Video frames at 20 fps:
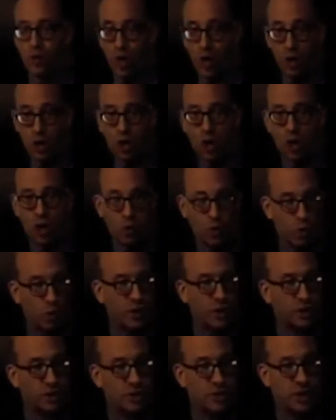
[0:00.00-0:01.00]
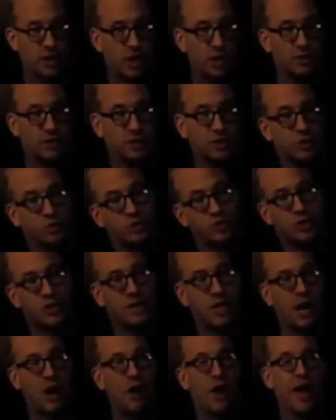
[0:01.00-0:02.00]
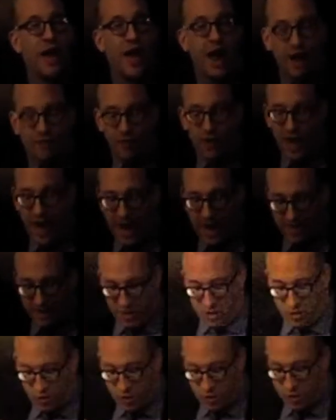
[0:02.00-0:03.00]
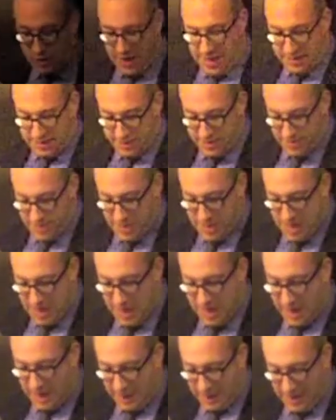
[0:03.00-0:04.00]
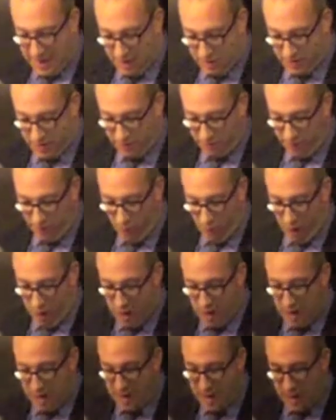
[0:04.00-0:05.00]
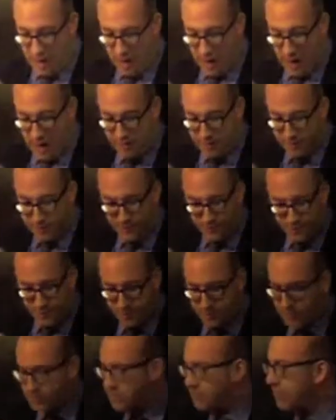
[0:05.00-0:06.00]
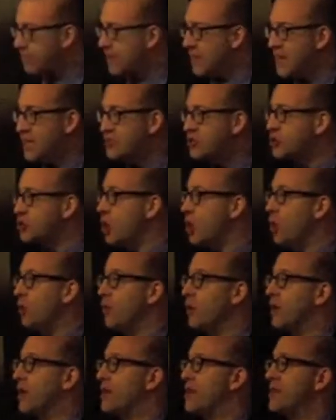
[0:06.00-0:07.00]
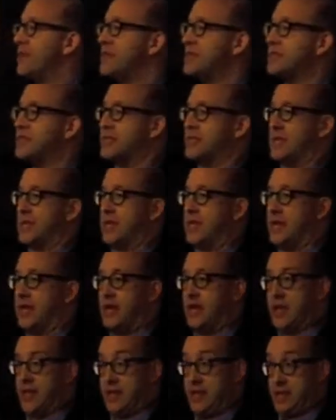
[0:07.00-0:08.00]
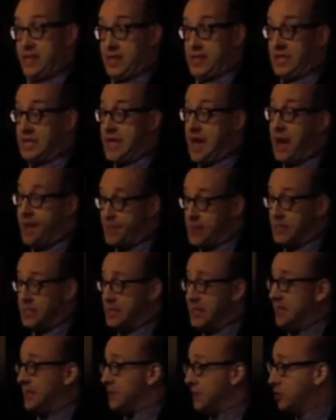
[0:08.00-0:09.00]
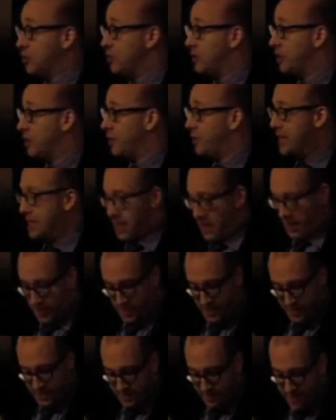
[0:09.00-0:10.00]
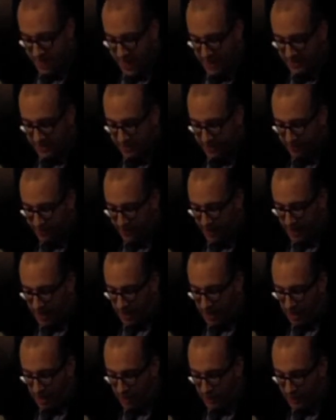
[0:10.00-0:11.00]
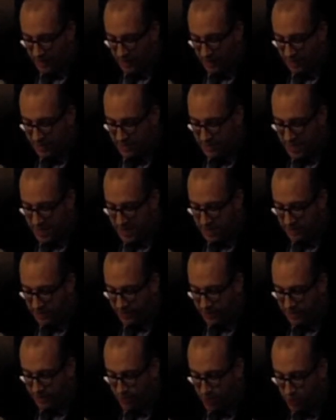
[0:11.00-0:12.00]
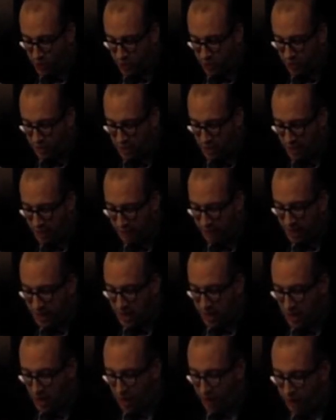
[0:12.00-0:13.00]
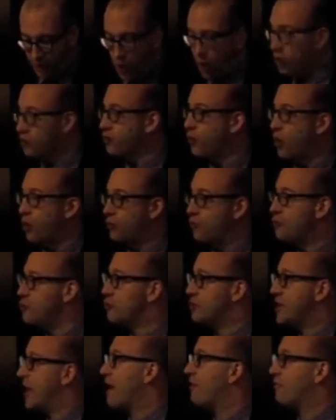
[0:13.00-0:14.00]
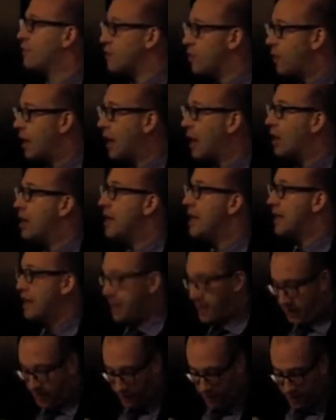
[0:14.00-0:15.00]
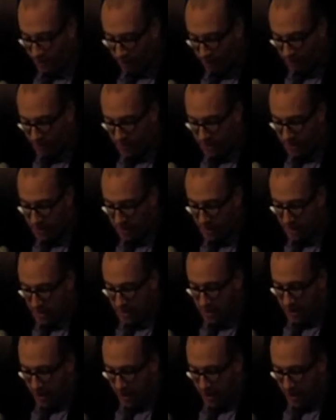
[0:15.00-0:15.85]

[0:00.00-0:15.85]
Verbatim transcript: per, according to the Constitution now, every act that you do has to be accounted for. Um, and so this, this happens, and literally we get this massive, uh, we get this massive explosion of, of compte rendus everywhere in government.